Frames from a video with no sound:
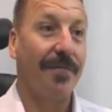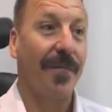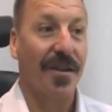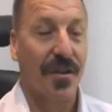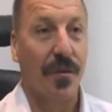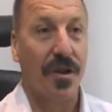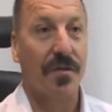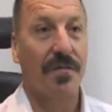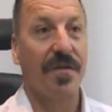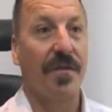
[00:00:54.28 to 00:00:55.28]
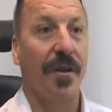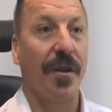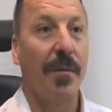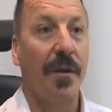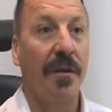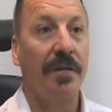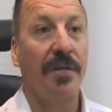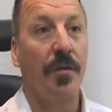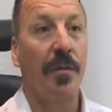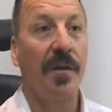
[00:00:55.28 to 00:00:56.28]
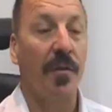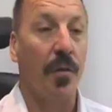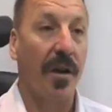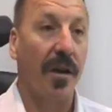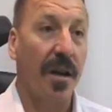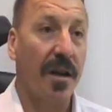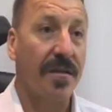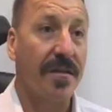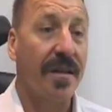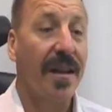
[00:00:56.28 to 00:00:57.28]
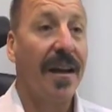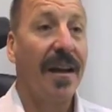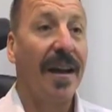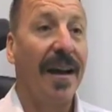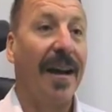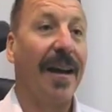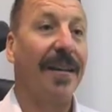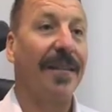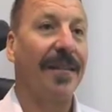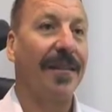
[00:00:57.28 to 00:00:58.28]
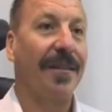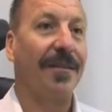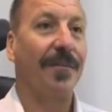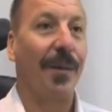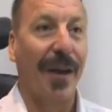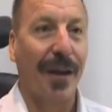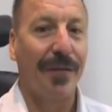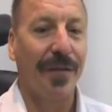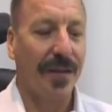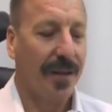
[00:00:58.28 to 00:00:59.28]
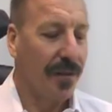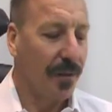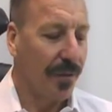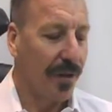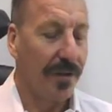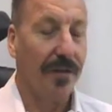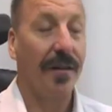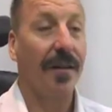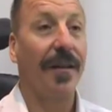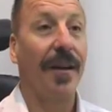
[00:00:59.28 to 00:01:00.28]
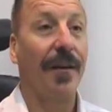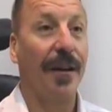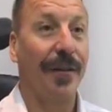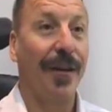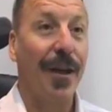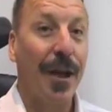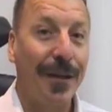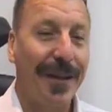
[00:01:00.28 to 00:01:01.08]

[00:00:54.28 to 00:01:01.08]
Squash was very inhibitive for me for wearing glasses. And I'm getting fitter, although I now have a knee